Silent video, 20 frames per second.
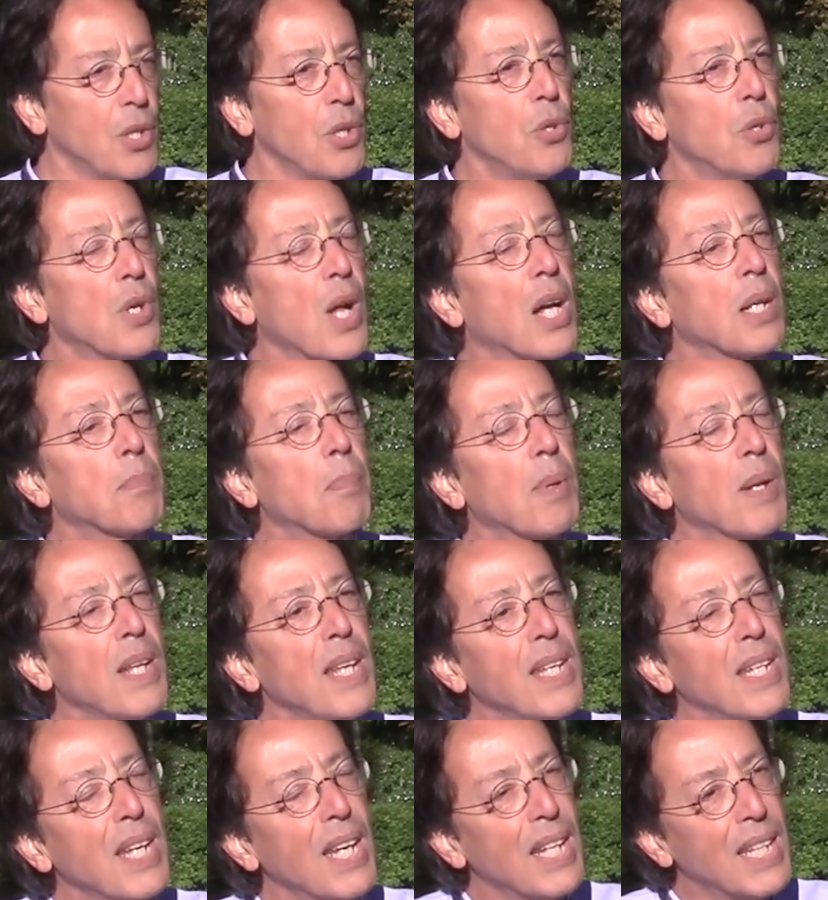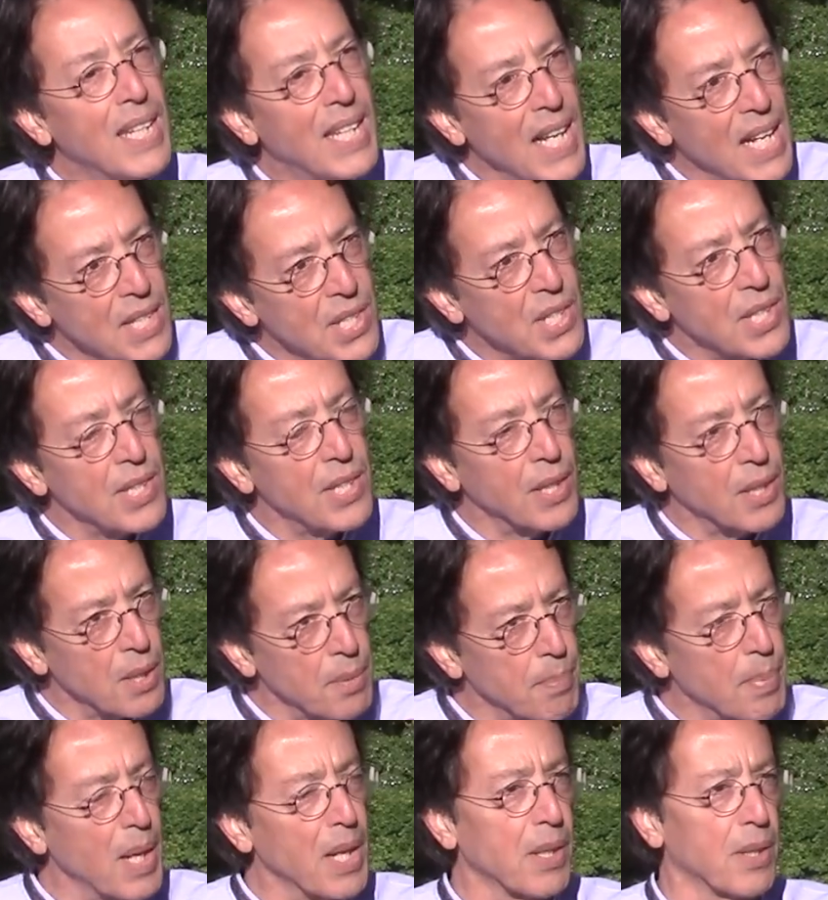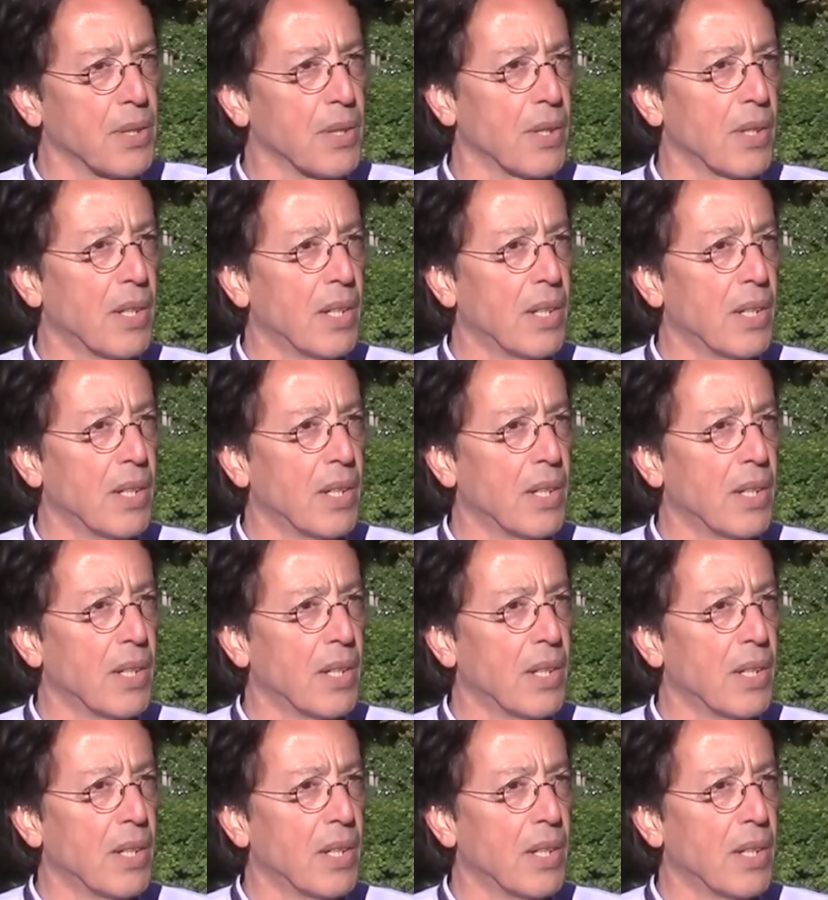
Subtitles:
You're not playing against the competitor.